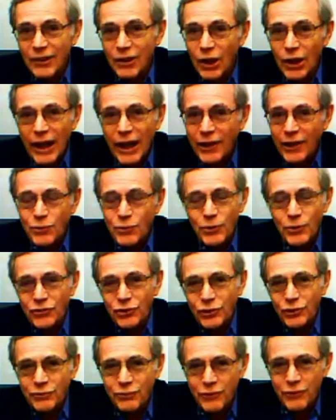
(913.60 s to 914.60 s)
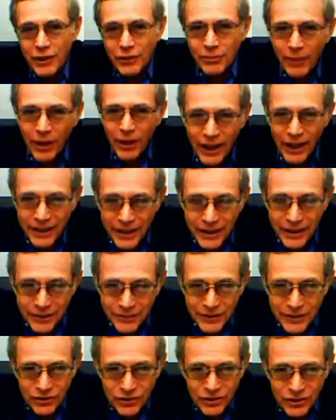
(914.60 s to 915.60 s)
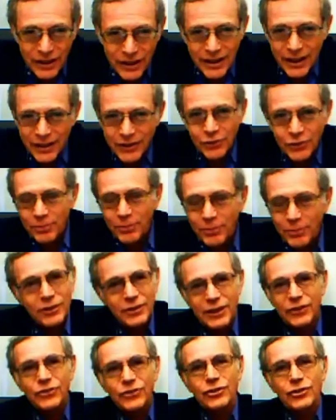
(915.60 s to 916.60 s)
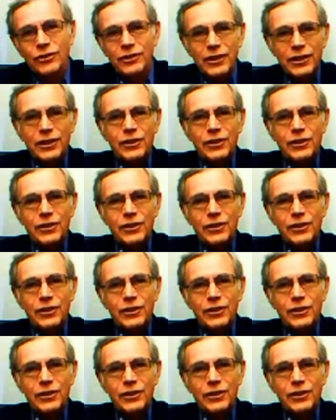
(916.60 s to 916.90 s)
Ashworth's a good friend of mine, and if he said that in his book, he's certainly